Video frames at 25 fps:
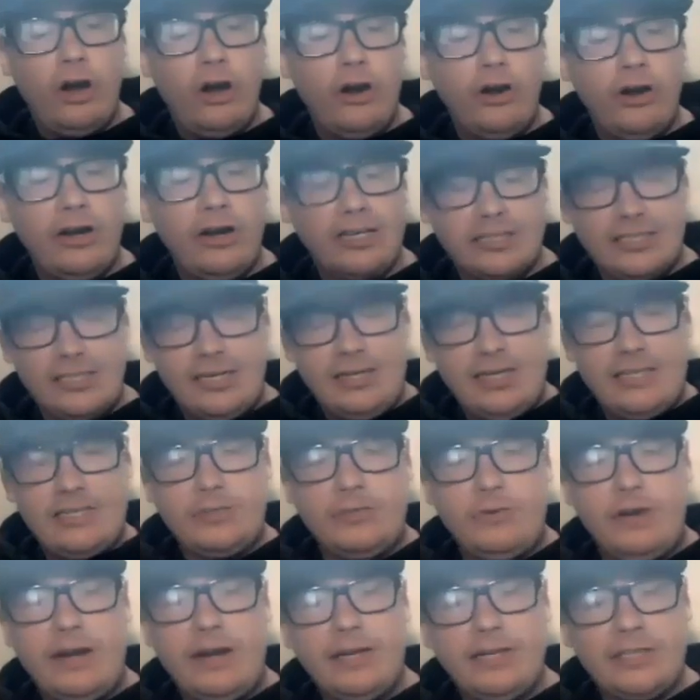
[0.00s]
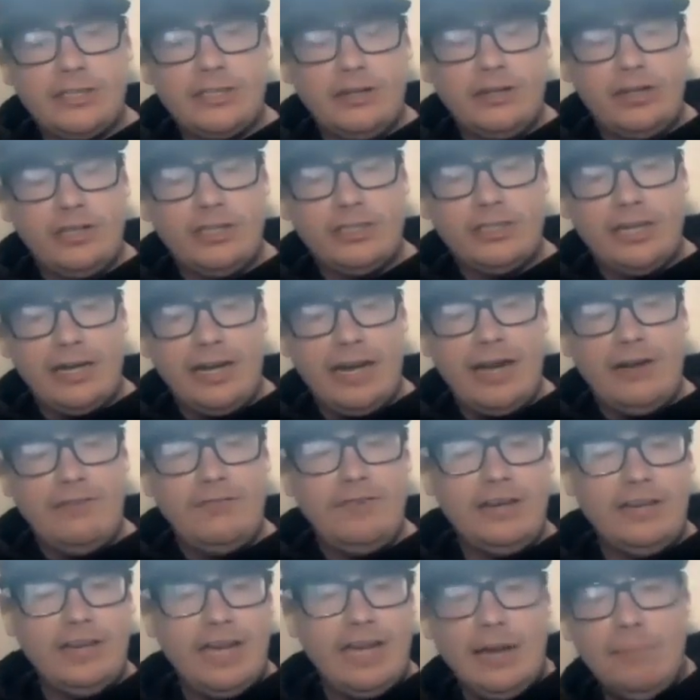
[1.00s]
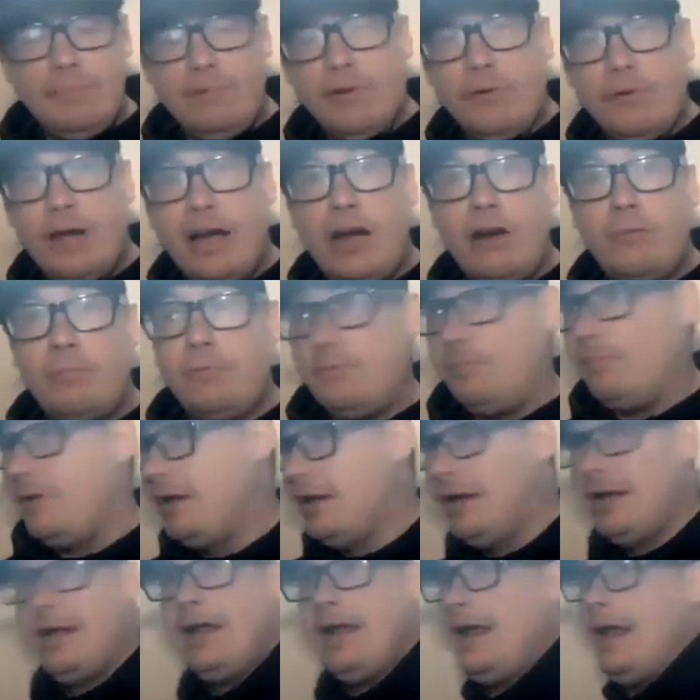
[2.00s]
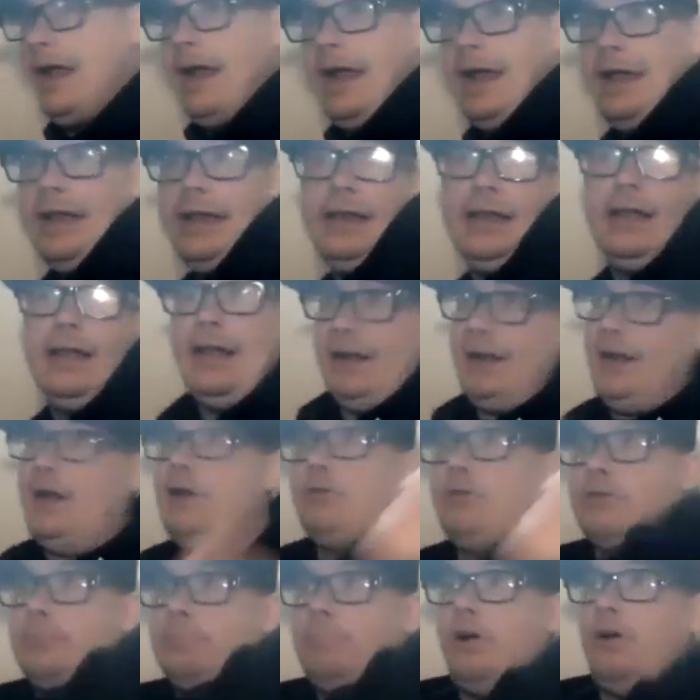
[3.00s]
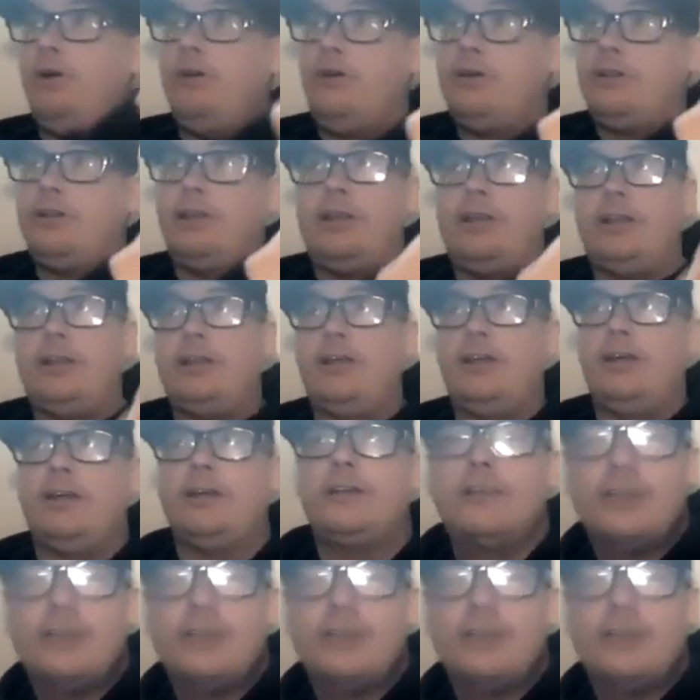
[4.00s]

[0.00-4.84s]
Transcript: artist in this renaissance to have a debut album and it hit out the pipe like that.